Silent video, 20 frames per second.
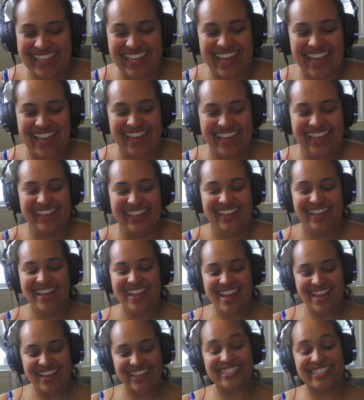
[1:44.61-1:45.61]
Yeah, I
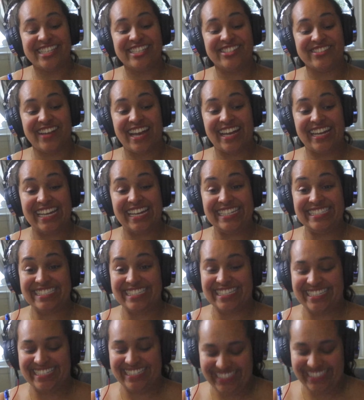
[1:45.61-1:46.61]
got one better for you.
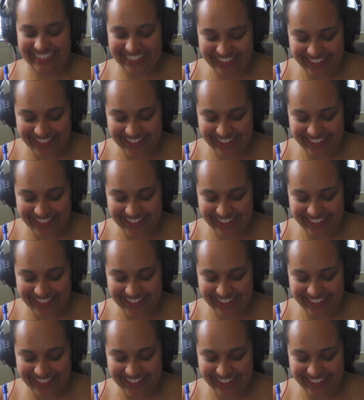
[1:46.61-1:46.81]
Shit.